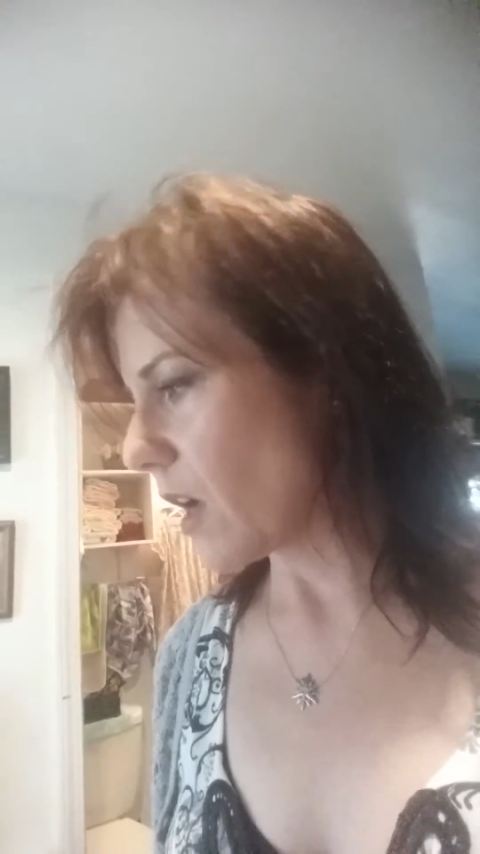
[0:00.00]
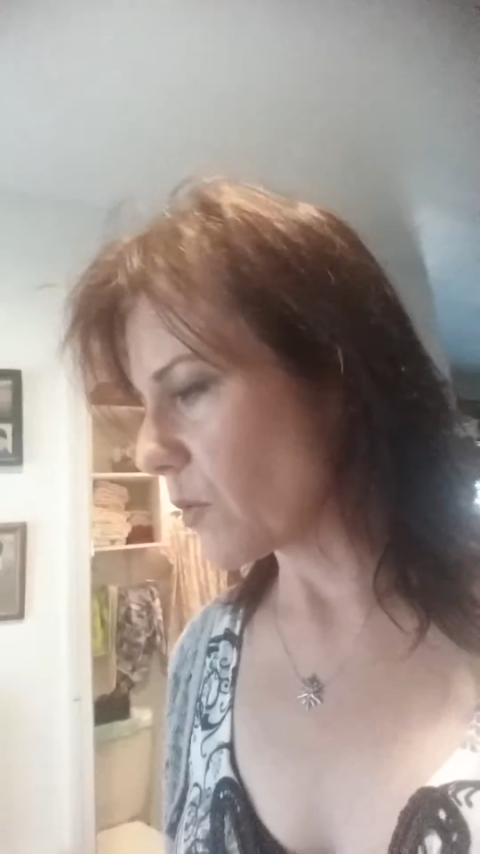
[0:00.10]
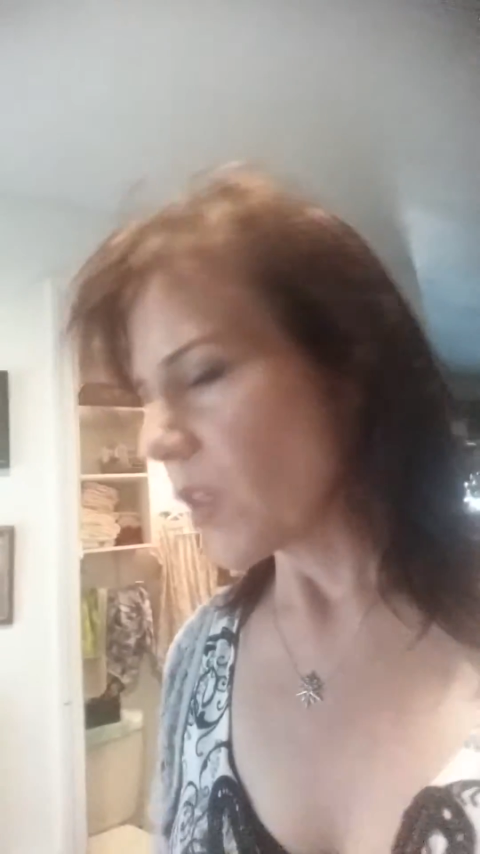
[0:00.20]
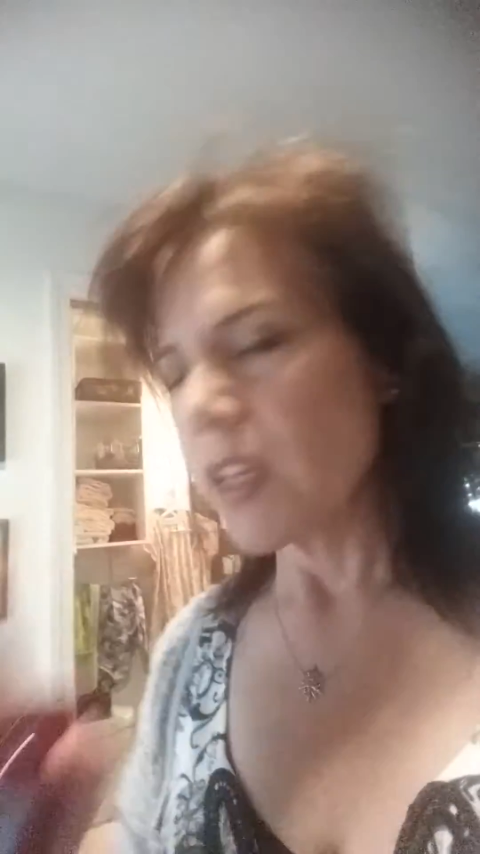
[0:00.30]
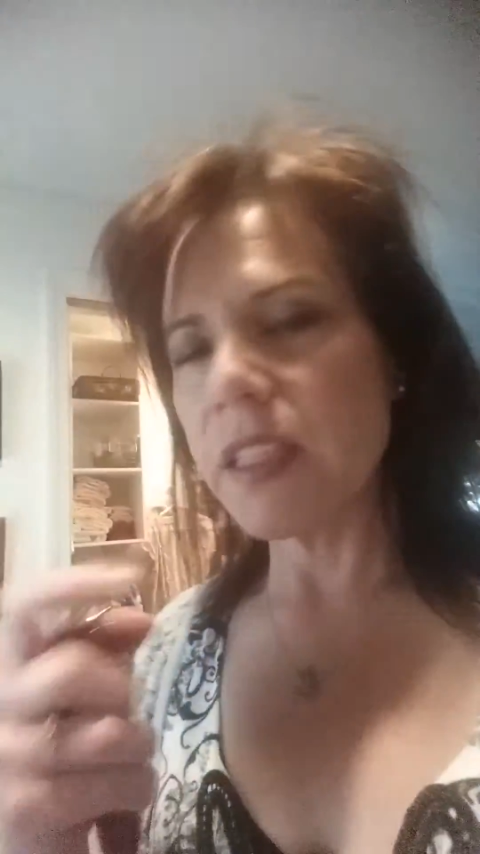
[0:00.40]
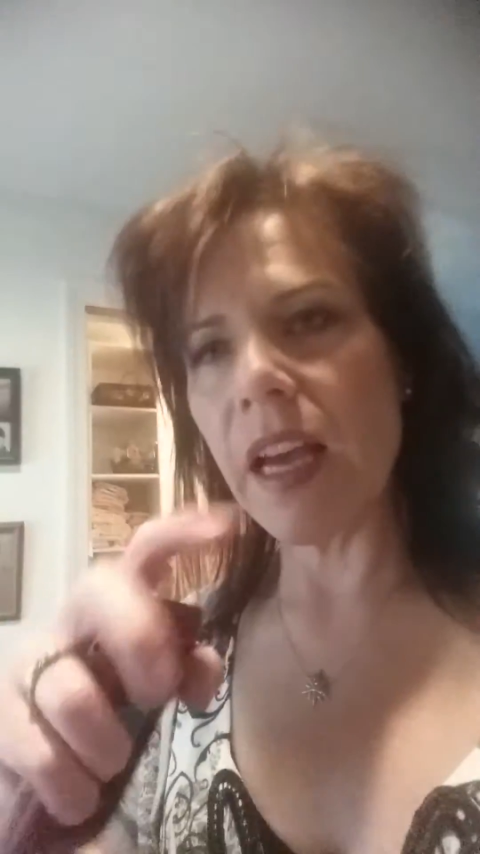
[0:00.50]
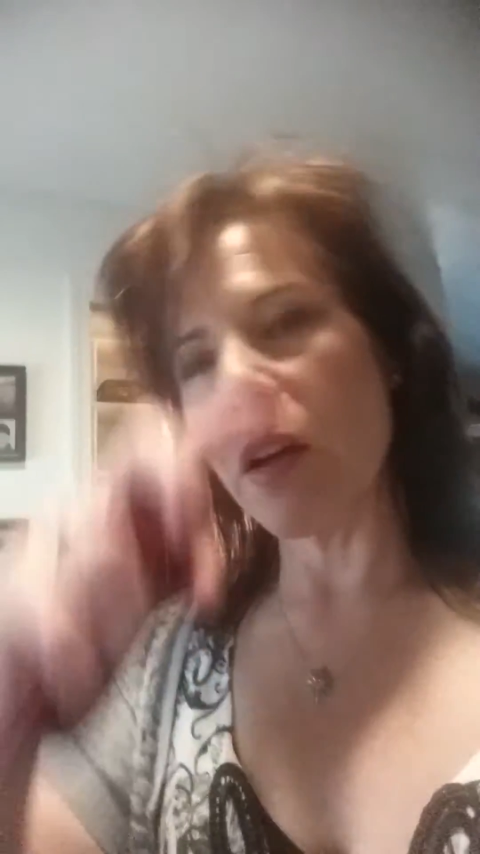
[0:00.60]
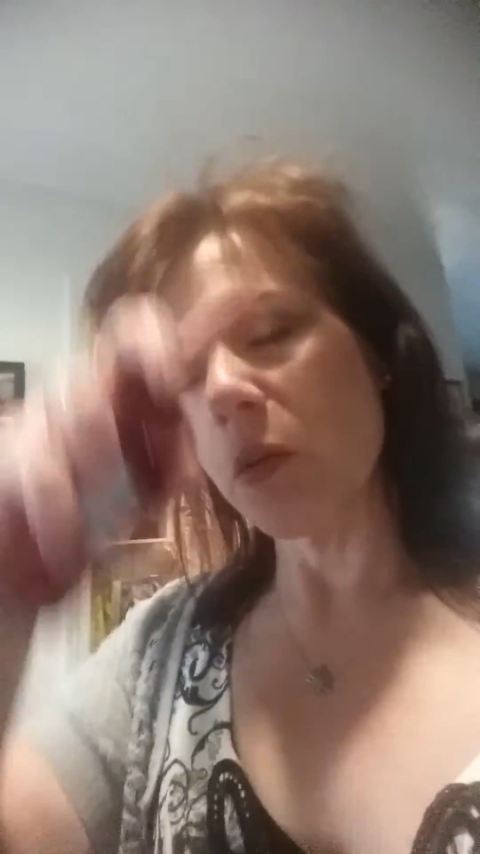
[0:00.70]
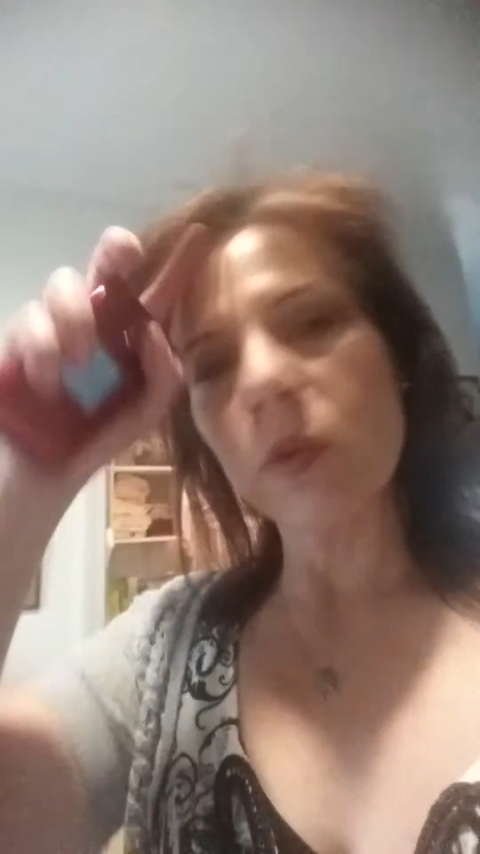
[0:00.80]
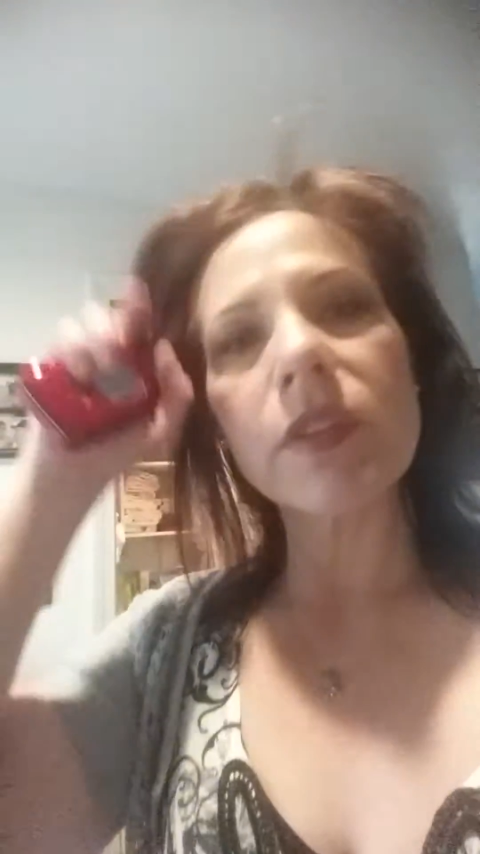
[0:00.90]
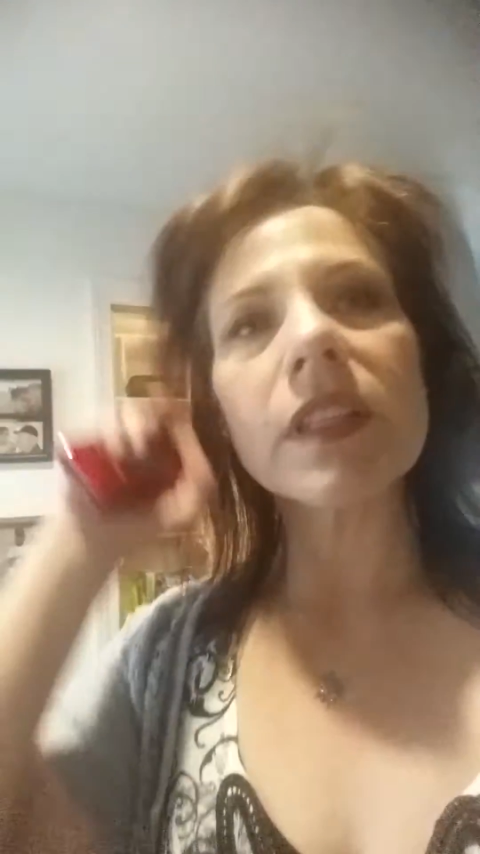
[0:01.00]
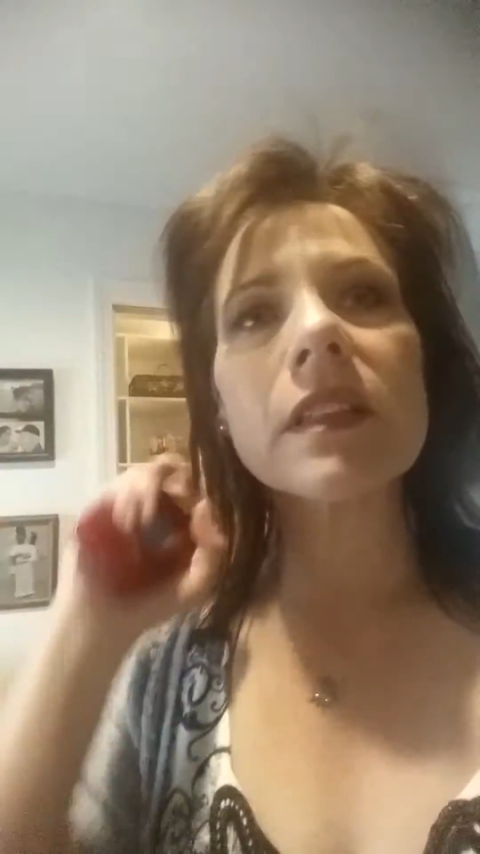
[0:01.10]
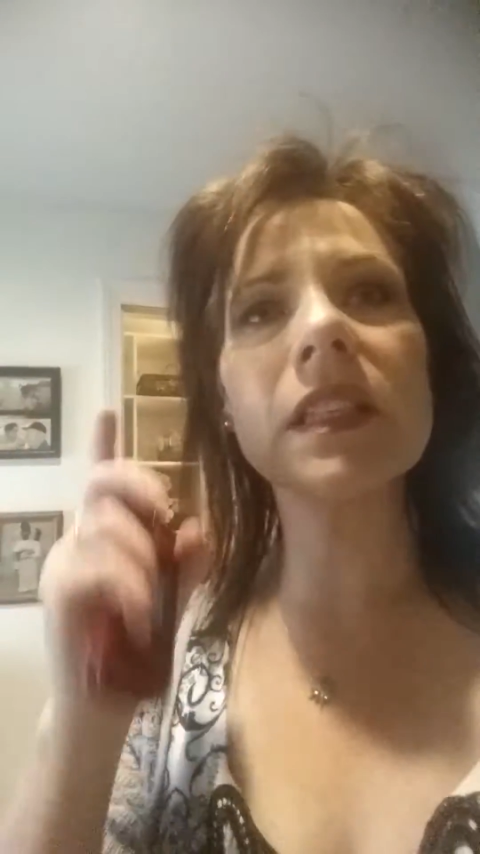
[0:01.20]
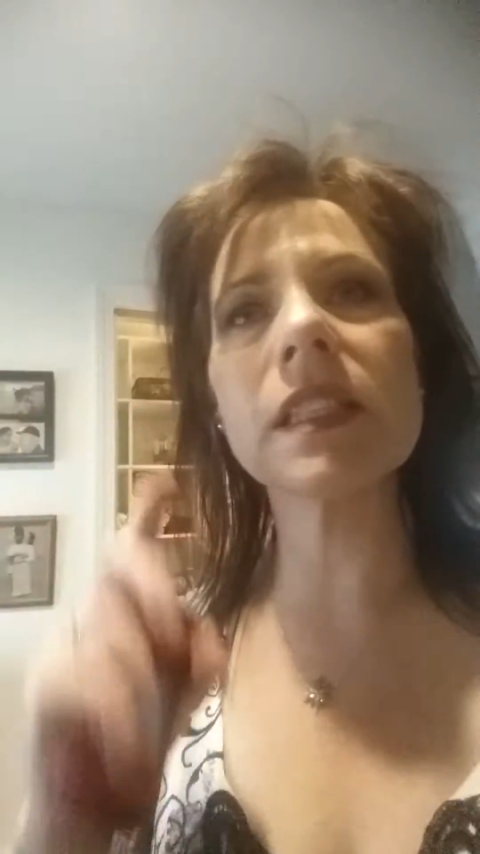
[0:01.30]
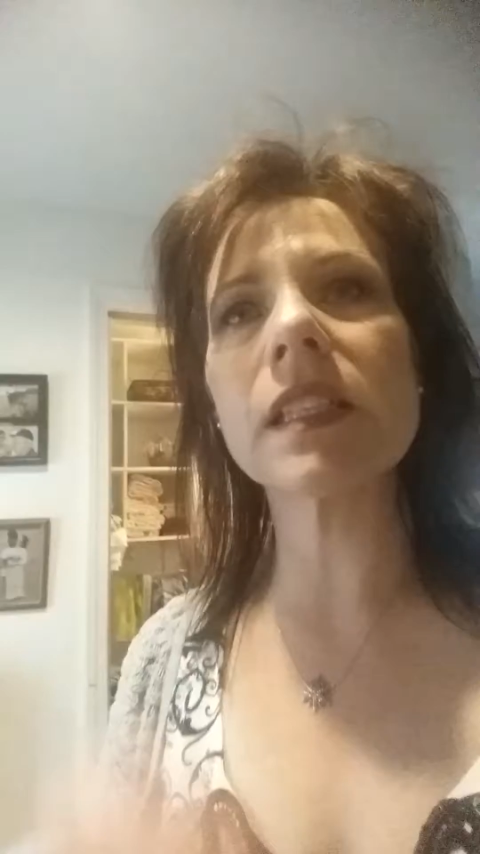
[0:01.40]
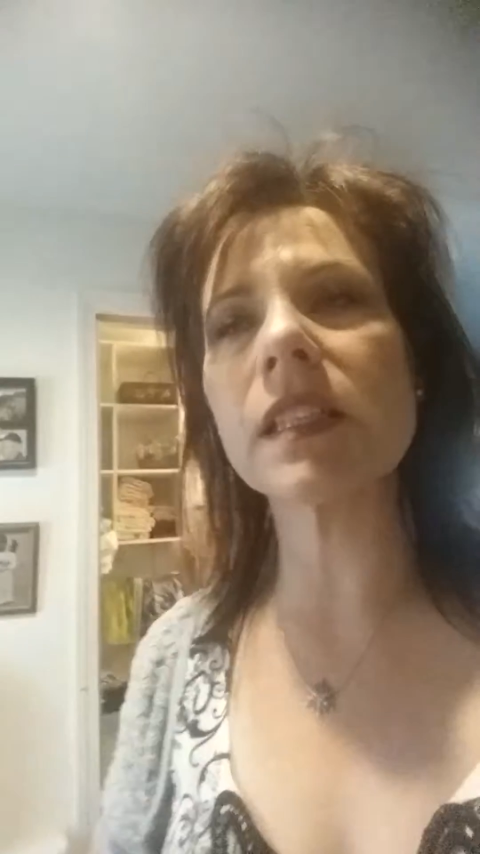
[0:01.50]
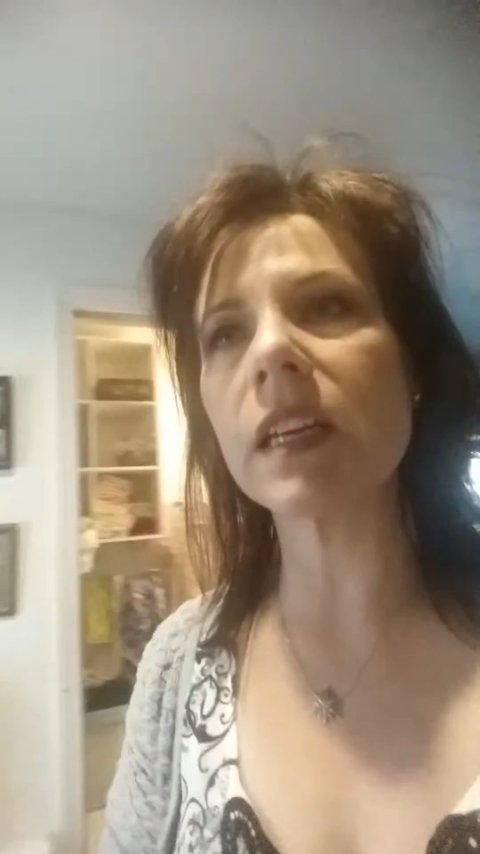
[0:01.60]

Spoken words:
Oh, yeah. Well, this is